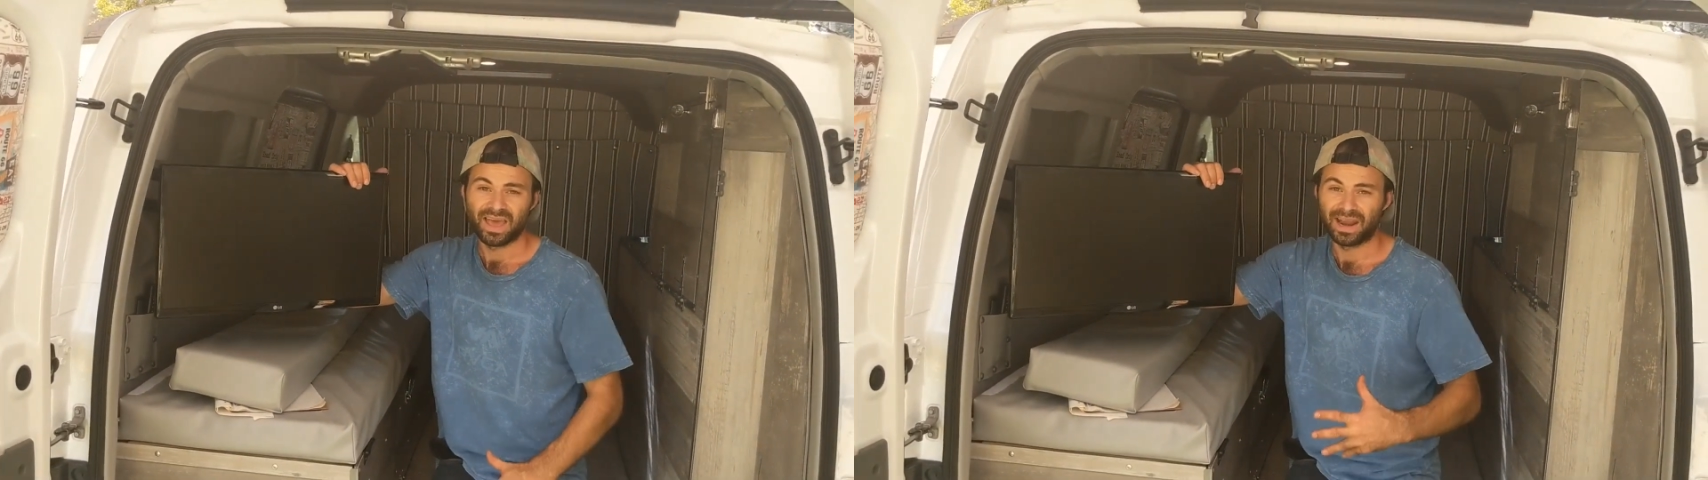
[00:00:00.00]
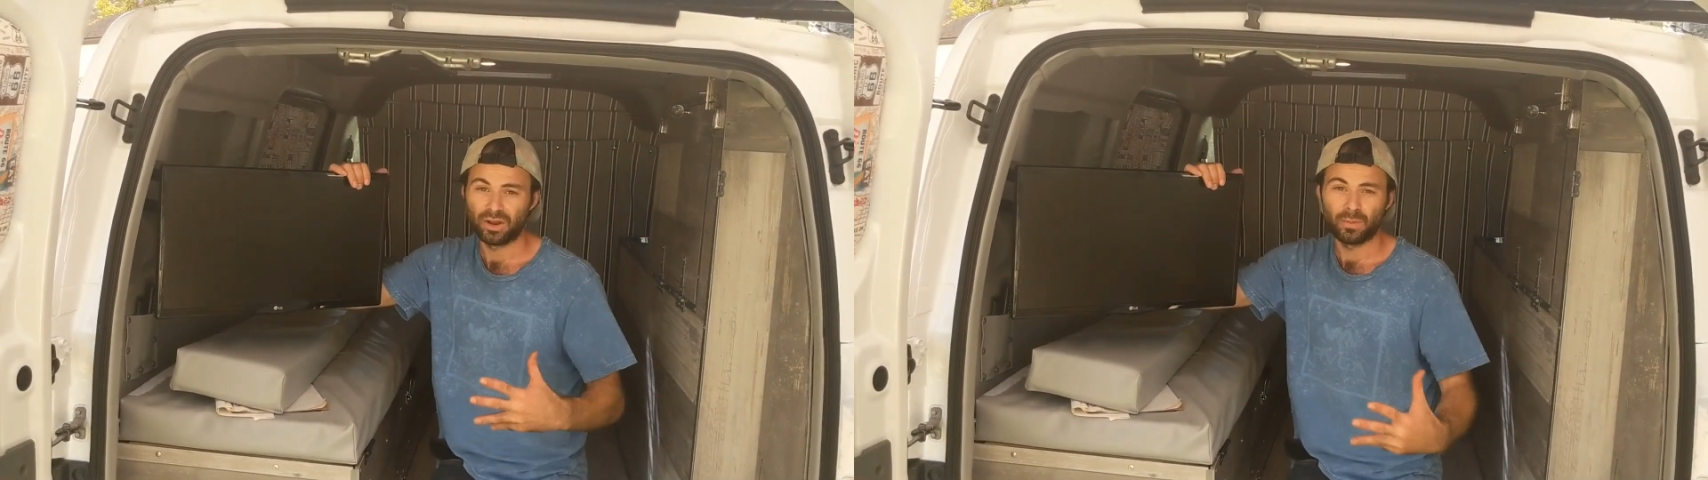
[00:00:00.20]

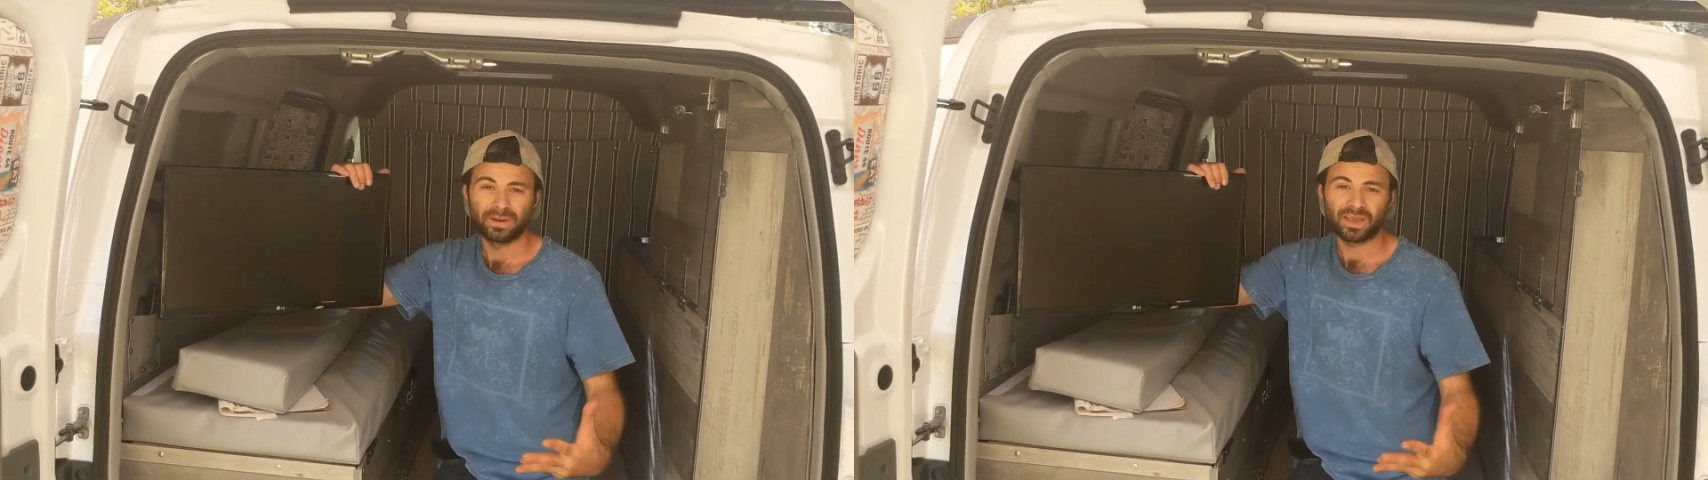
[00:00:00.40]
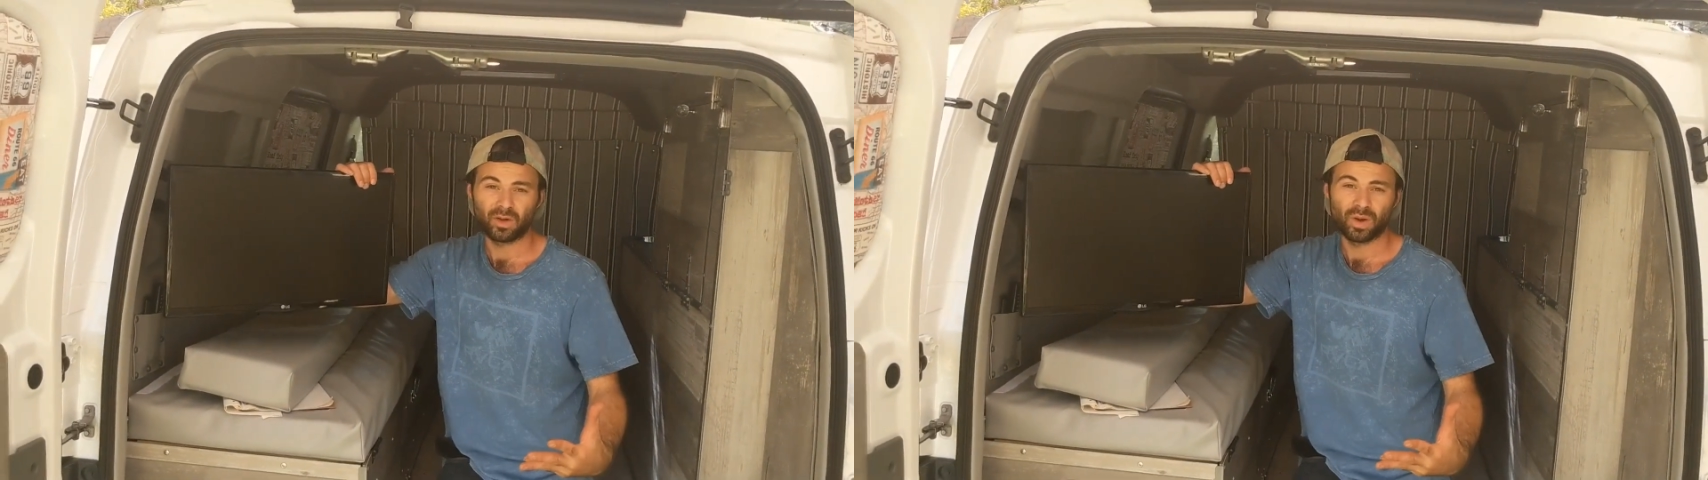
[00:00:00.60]
And I know I'm
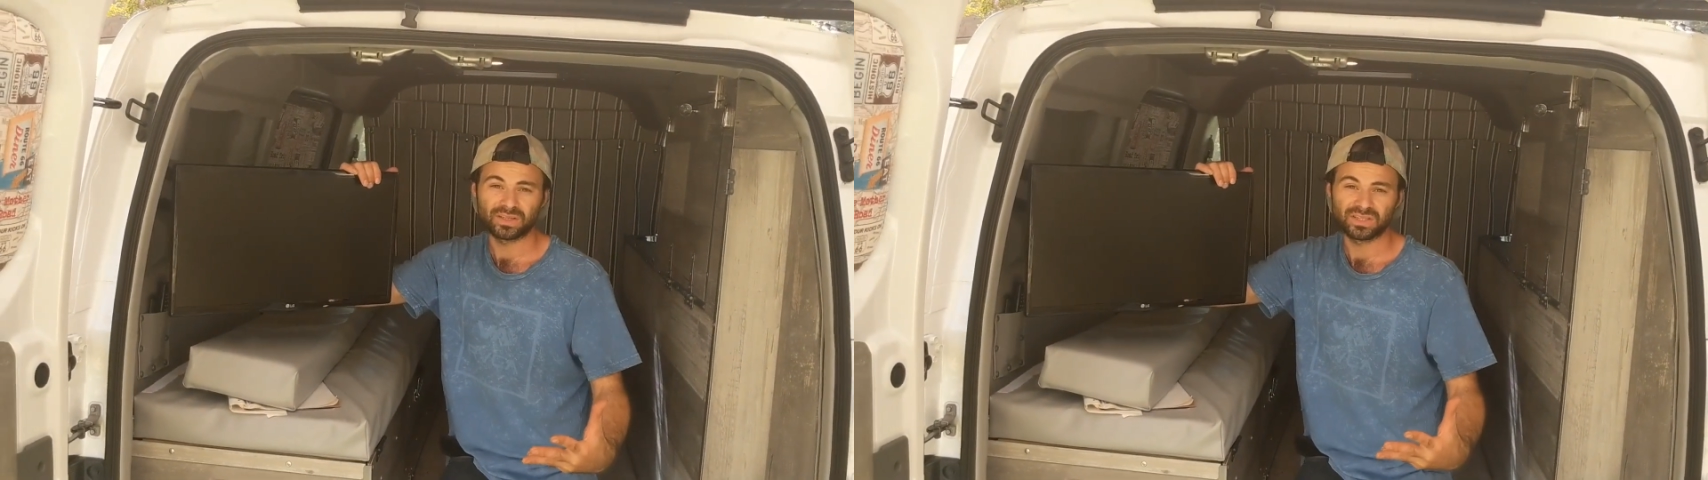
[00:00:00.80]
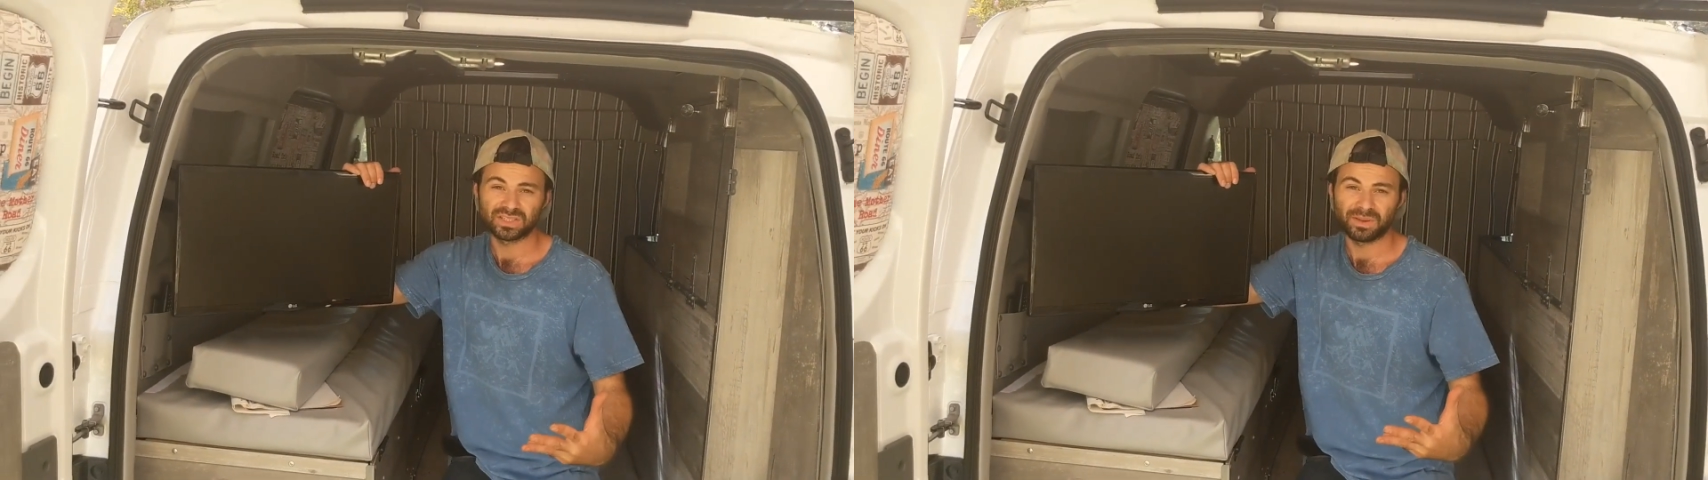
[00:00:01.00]
going to get
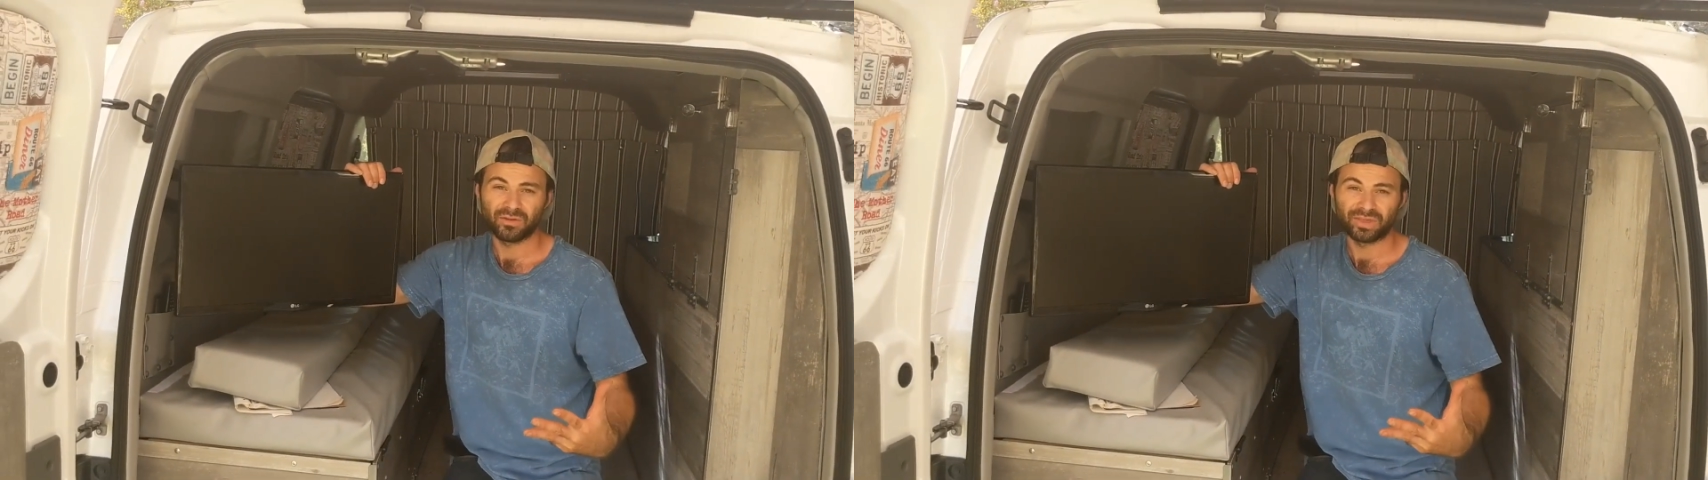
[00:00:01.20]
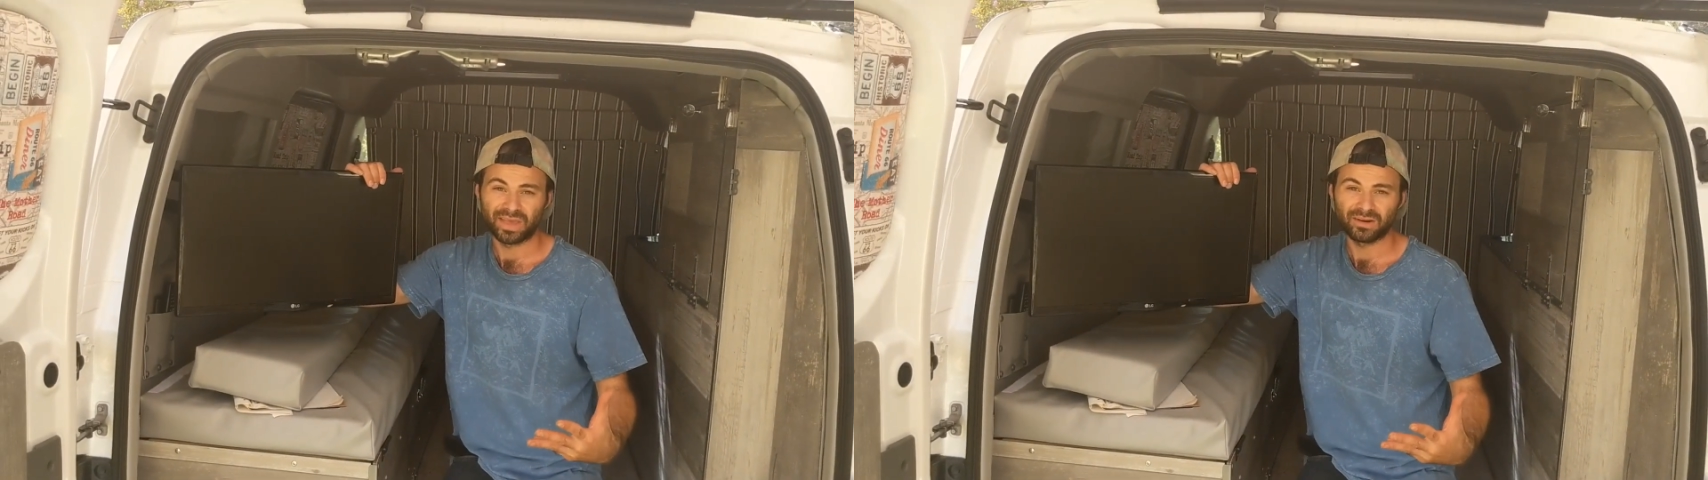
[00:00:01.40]
questions
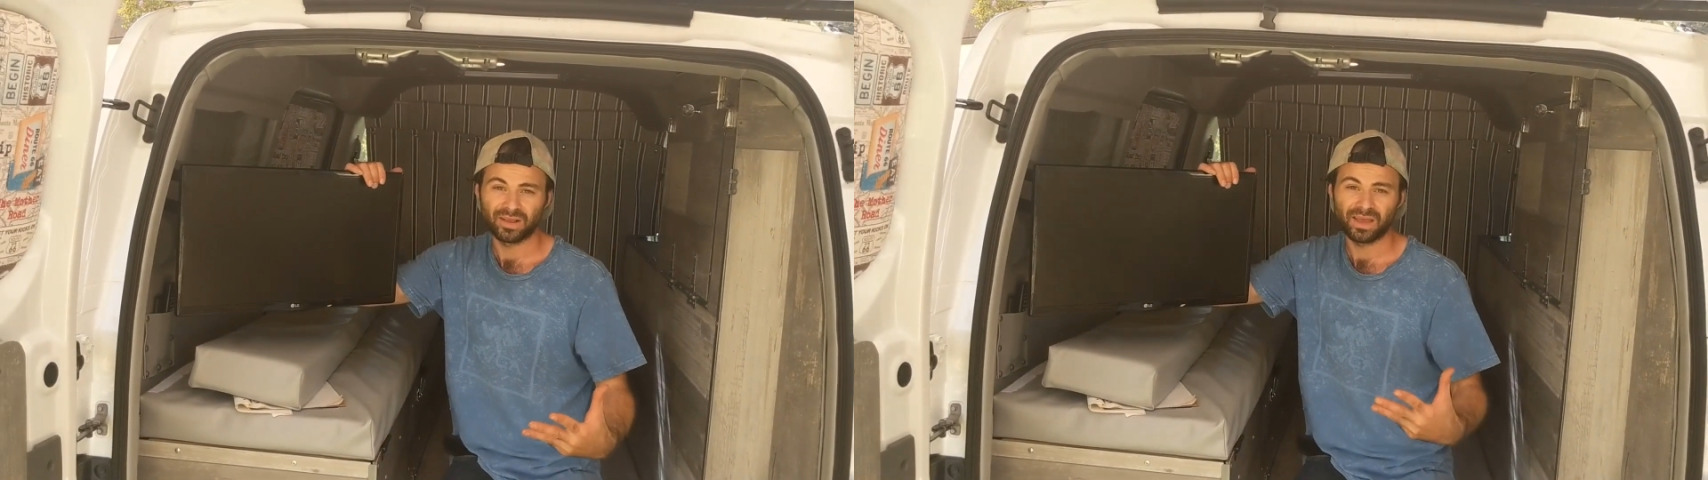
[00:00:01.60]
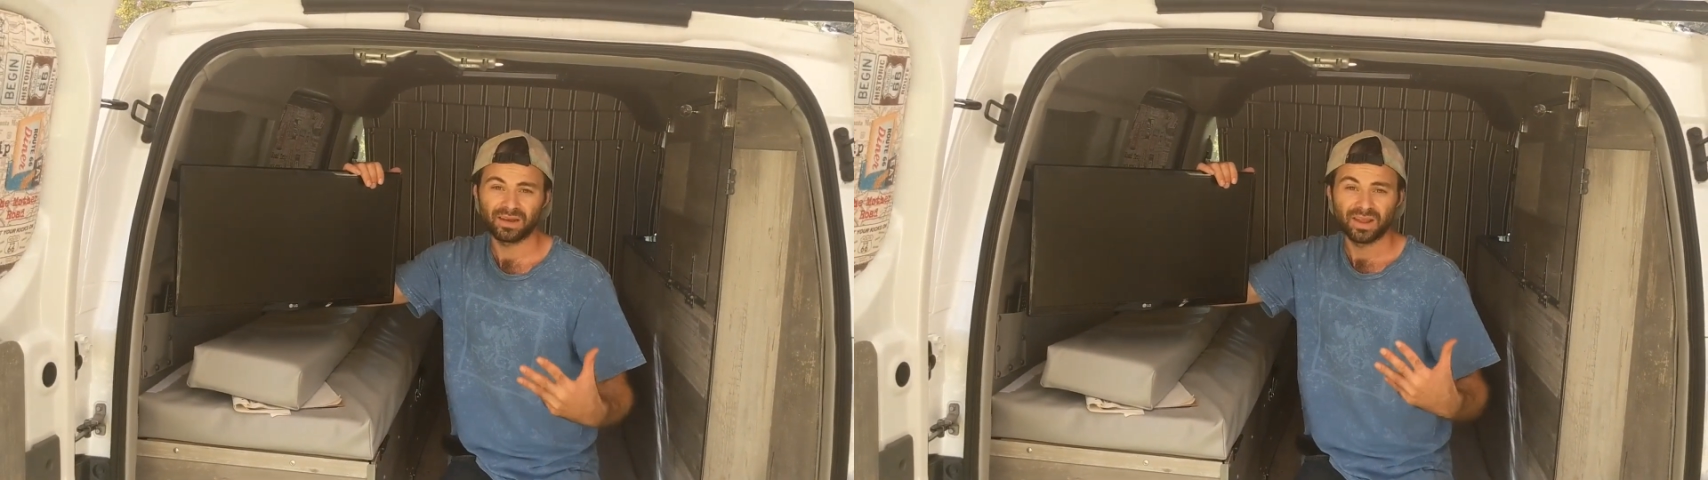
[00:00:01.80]
about the
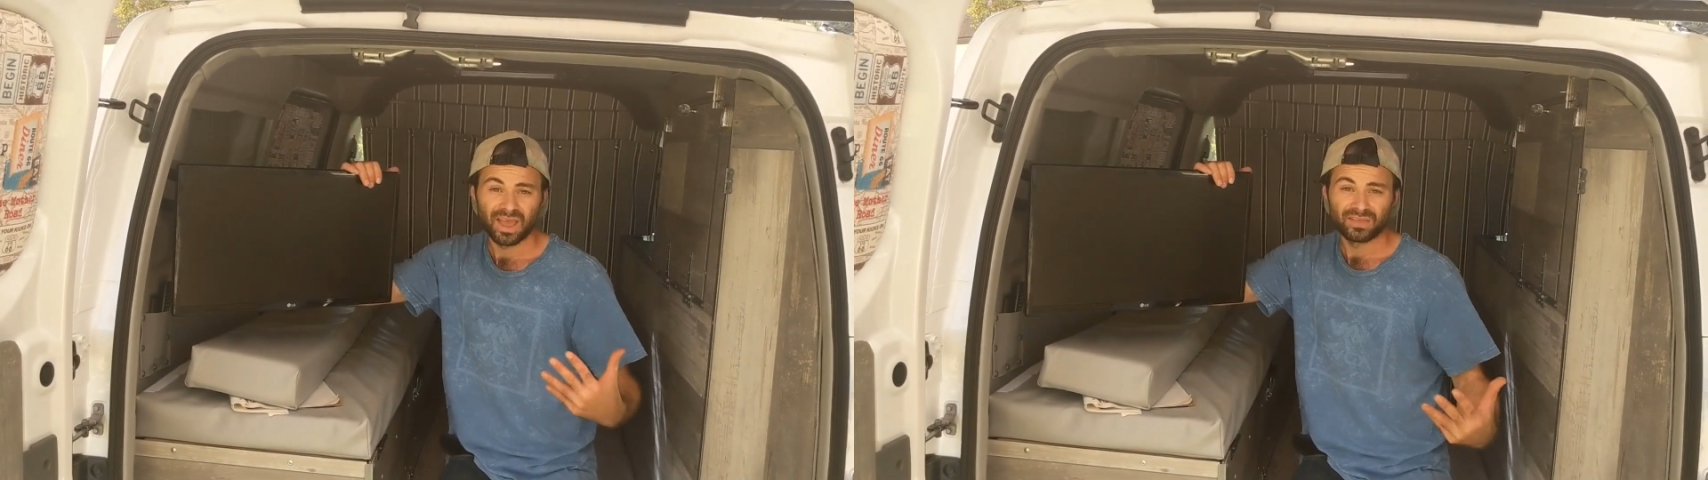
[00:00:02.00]
internet.